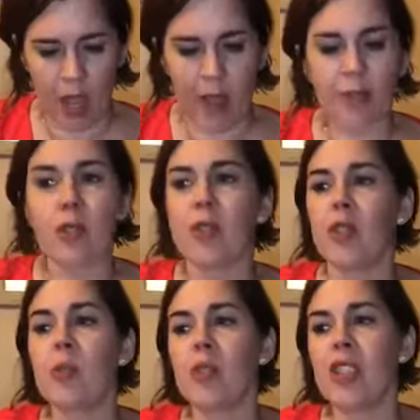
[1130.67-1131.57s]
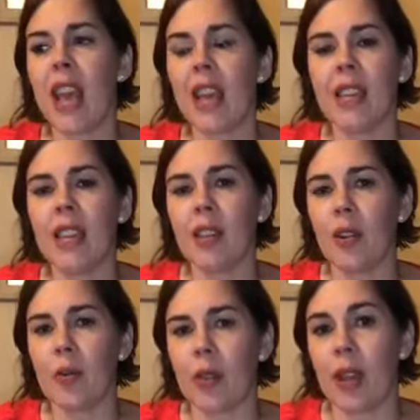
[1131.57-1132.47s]
if they're super tacky,
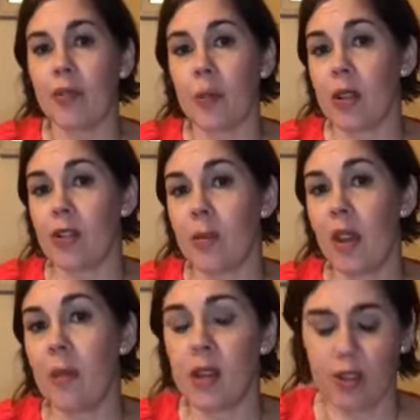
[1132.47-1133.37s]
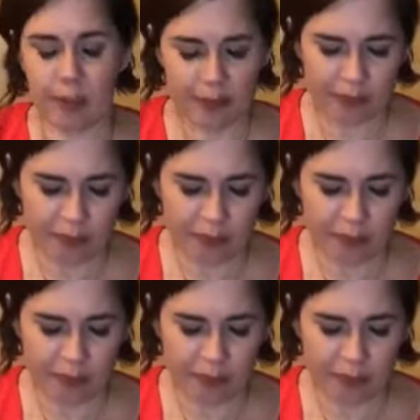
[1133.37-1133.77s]
you don't really have to push them that much.